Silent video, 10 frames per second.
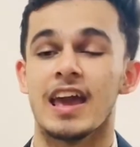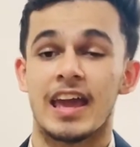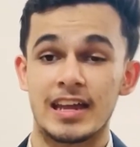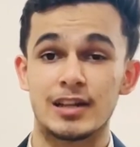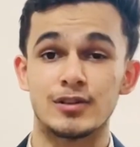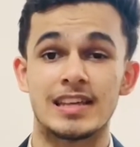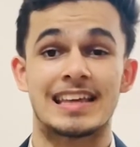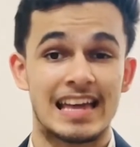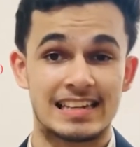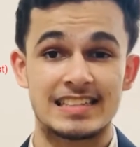including
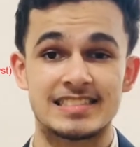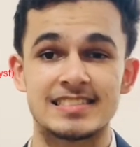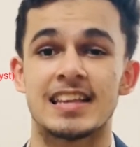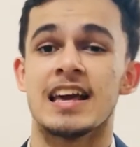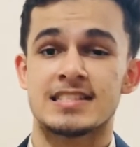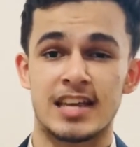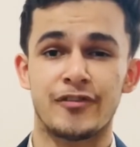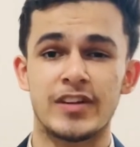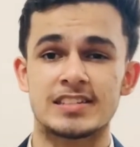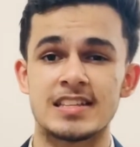catalysis,
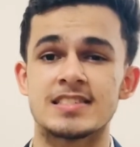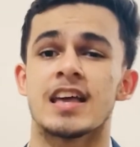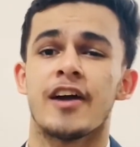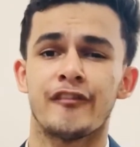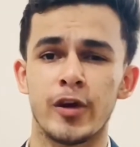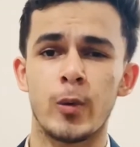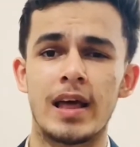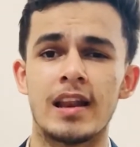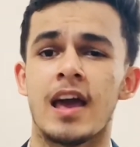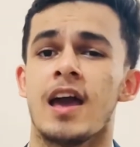surfactants, fuel,